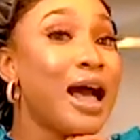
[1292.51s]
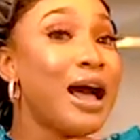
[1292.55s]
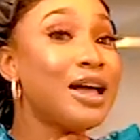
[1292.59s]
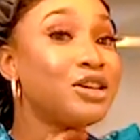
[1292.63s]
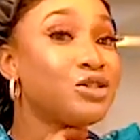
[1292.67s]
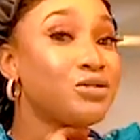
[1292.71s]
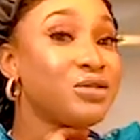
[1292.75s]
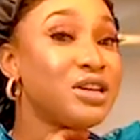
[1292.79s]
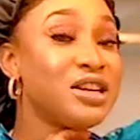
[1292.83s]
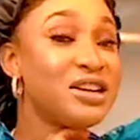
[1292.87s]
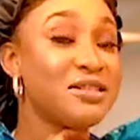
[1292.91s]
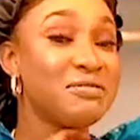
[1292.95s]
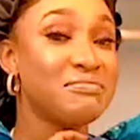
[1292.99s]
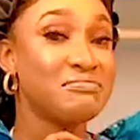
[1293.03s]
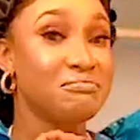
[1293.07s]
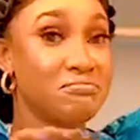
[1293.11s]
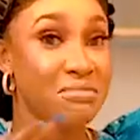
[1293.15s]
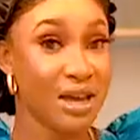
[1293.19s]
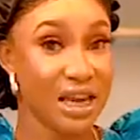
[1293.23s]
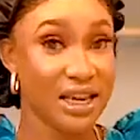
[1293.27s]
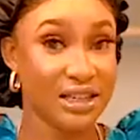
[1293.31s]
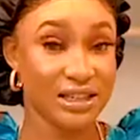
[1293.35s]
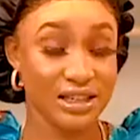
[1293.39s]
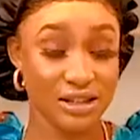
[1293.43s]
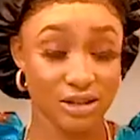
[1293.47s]
actually
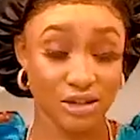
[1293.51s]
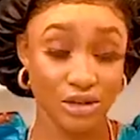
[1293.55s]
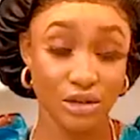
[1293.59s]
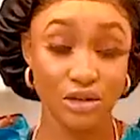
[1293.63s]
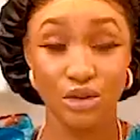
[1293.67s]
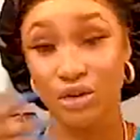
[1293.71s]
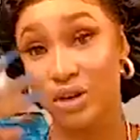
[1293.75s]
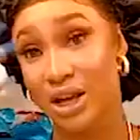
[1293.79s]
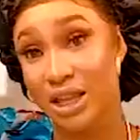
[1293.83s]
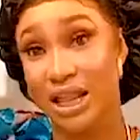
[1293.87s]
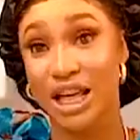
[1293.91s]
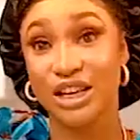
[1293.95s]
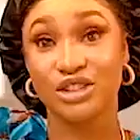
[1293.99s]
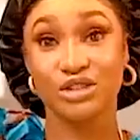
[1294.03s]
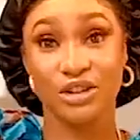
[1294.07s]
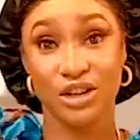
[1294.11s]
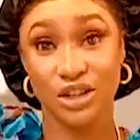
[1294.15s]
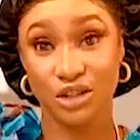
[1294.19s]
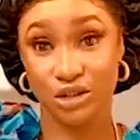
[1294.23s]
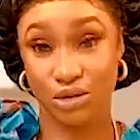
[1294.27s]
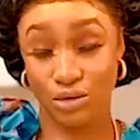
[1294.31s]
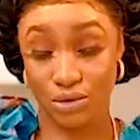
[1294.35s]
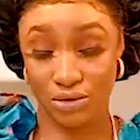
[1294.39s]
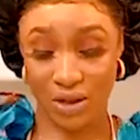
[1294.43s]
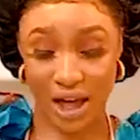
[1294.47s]
amazing. So you can actually
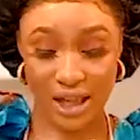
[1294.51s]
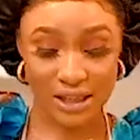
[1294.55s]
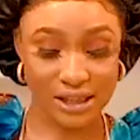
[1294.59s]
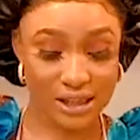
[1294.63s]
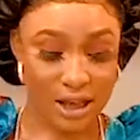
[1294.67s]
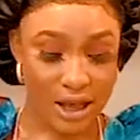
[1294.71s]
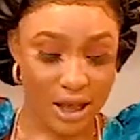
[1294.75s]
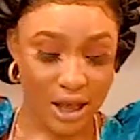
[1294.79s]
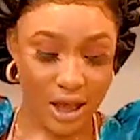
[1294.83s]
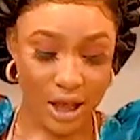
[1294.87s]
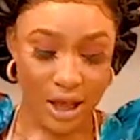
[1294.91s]
do that.